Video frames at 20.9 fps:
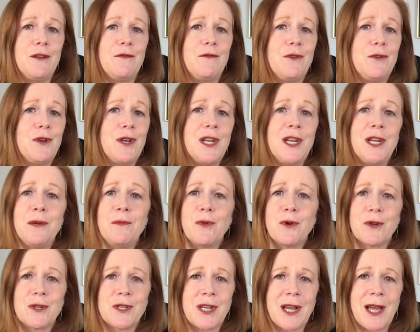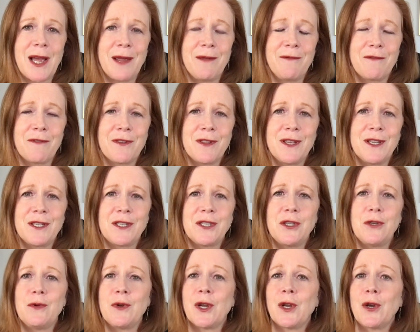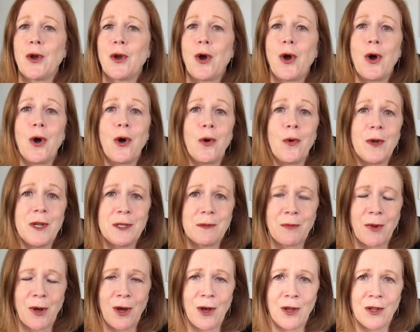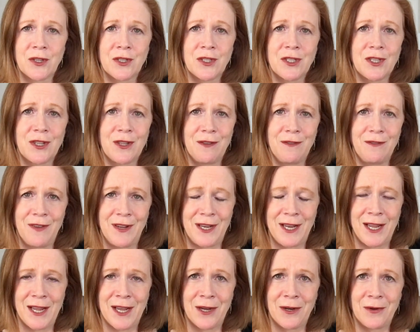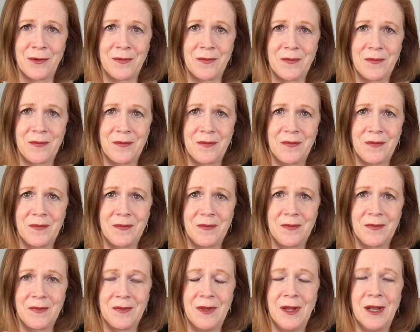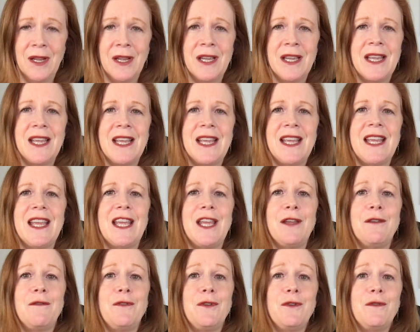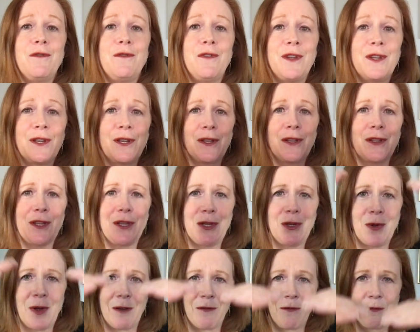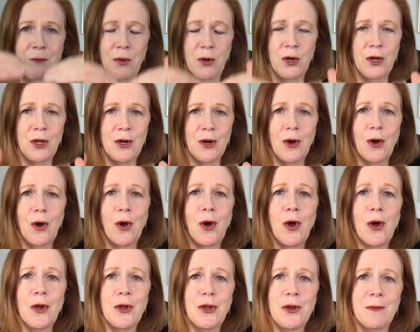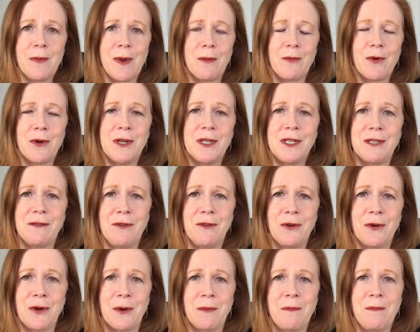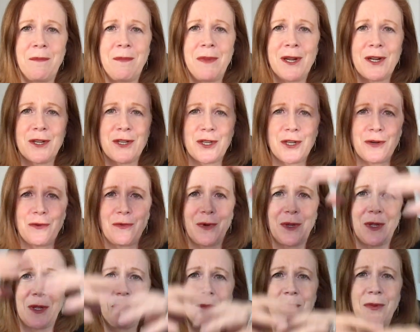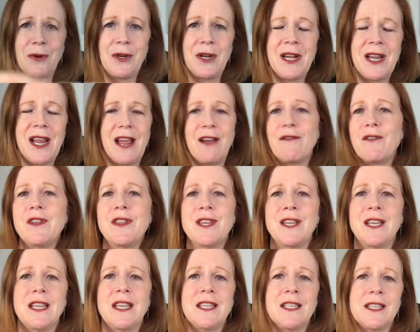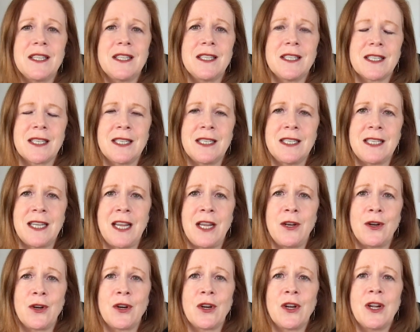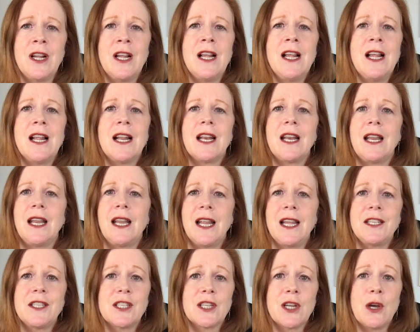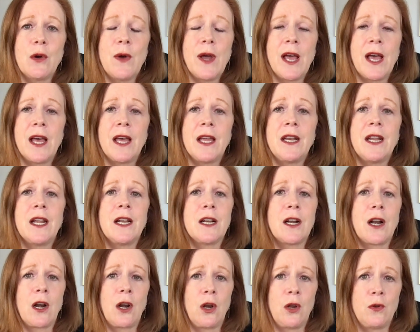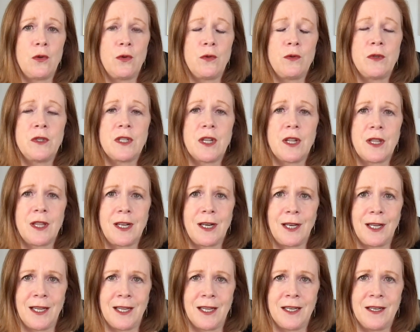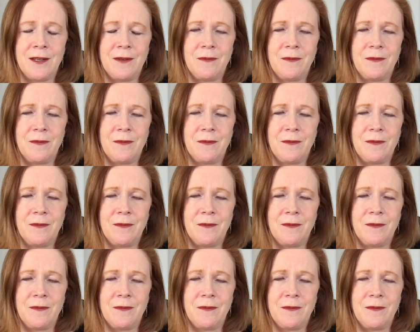if you need more time for this, you can always pause the video. If you feel that you have put all your memories, if you could picture really putting everything into this container, let's go ahead and close the lid.